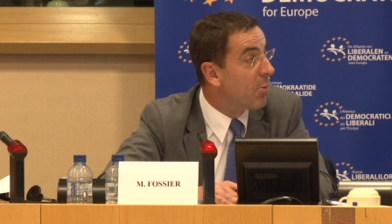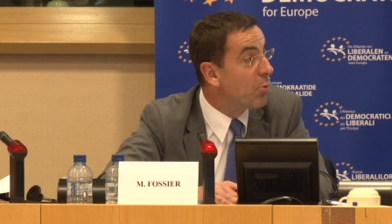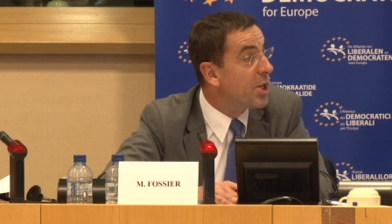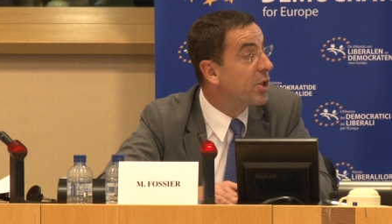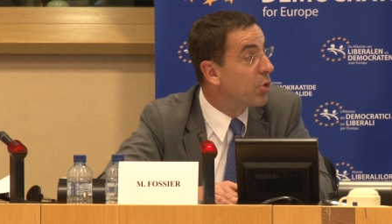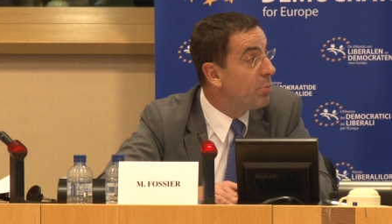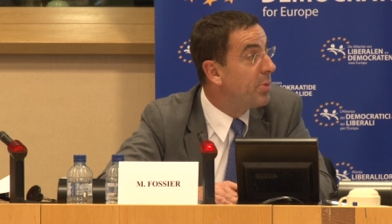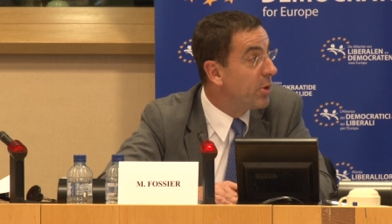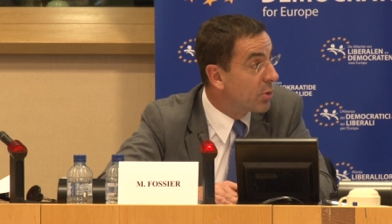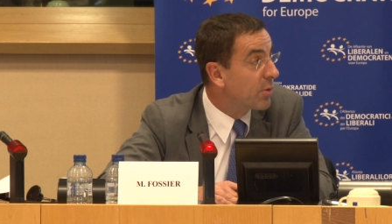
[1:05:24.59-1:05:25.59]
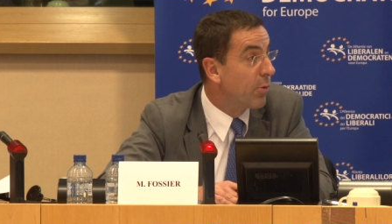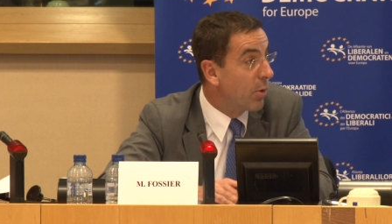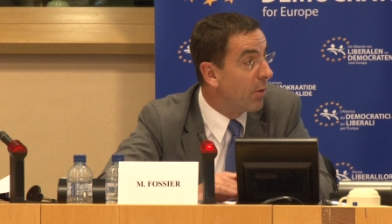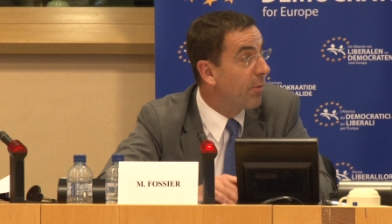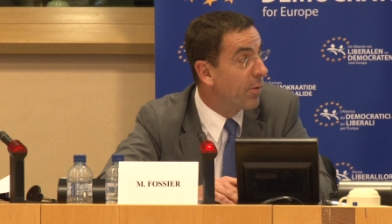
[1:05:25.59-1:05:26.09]
which could be
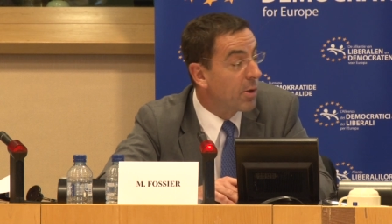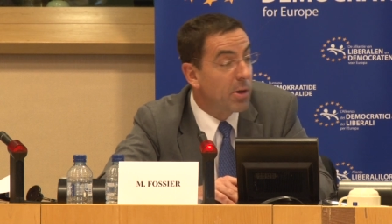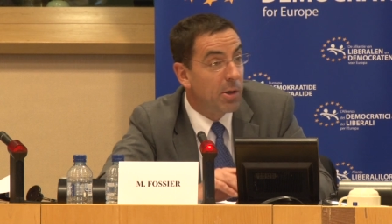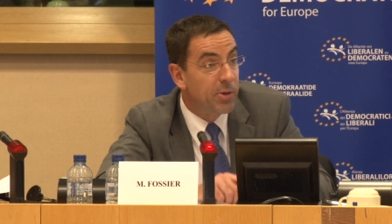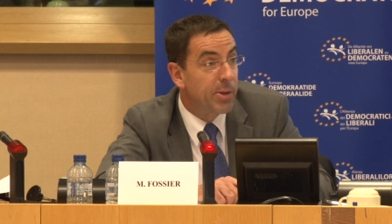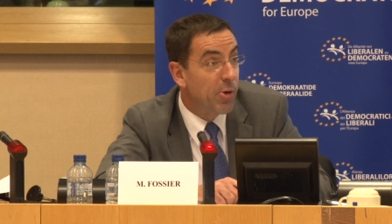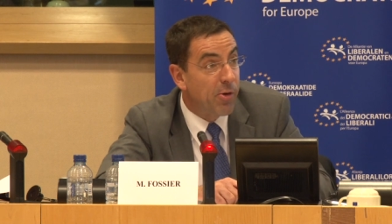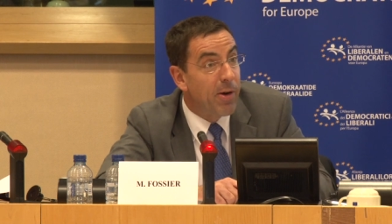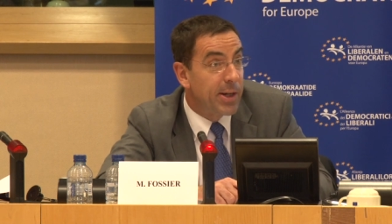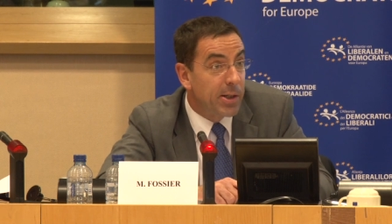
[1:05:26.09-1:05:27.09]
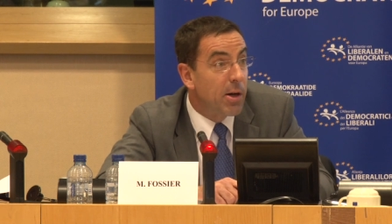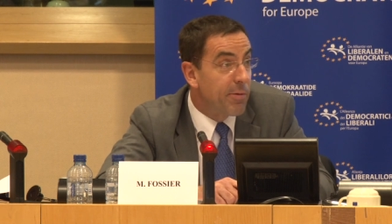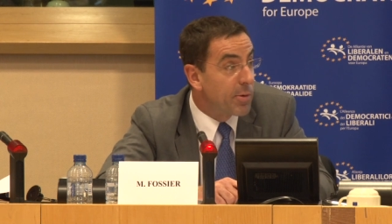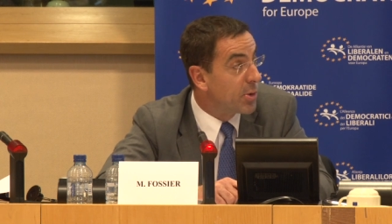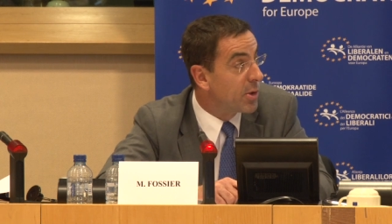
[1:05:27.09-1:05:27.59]
useful for a democratic
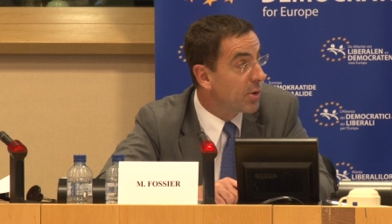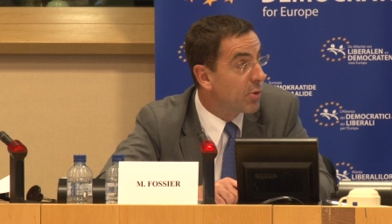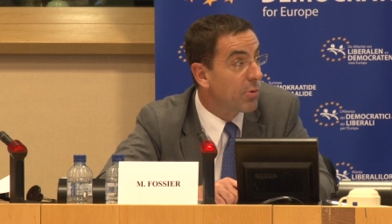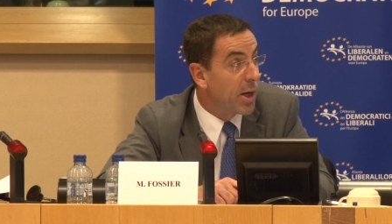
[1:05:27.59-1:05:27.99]
government to